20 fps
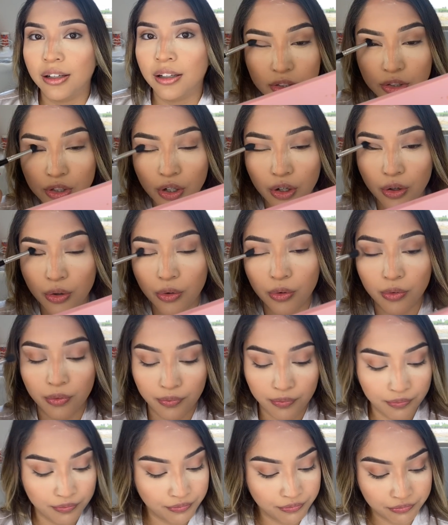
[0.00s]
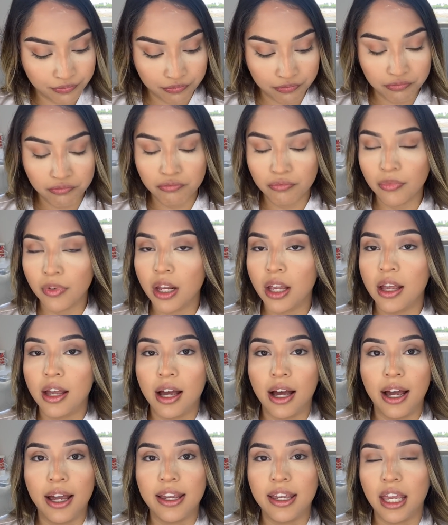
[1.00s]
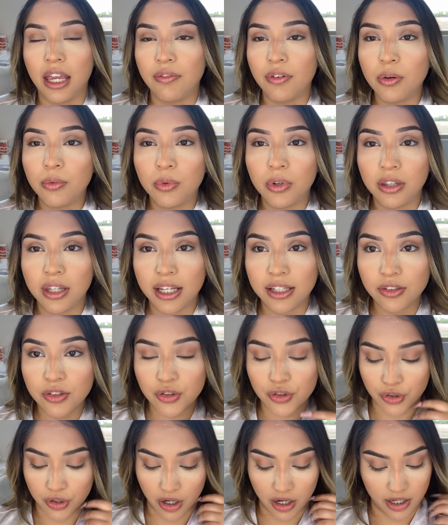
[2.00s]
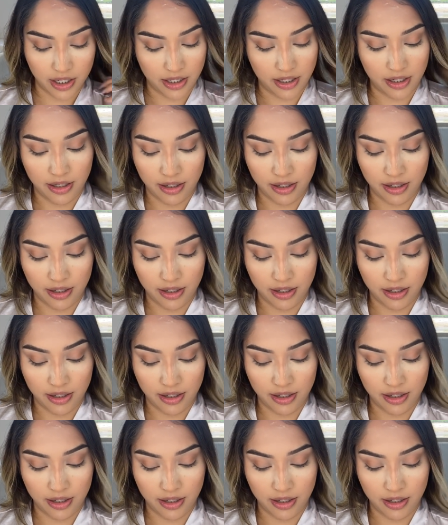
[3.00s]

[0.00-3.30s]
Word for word: So I gave it one last shot.